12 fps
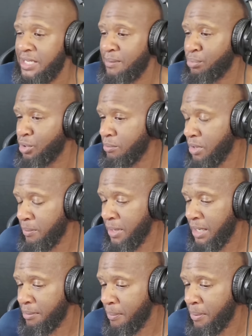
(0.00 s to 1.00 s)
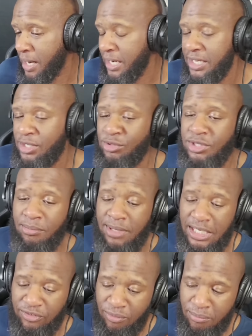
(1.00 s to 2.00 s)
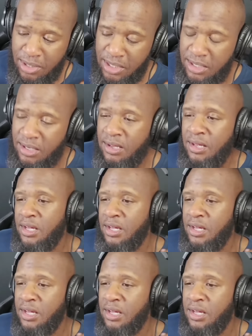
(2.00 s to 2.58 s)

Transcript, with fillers: get put the money back in my pocket, and do something nice for me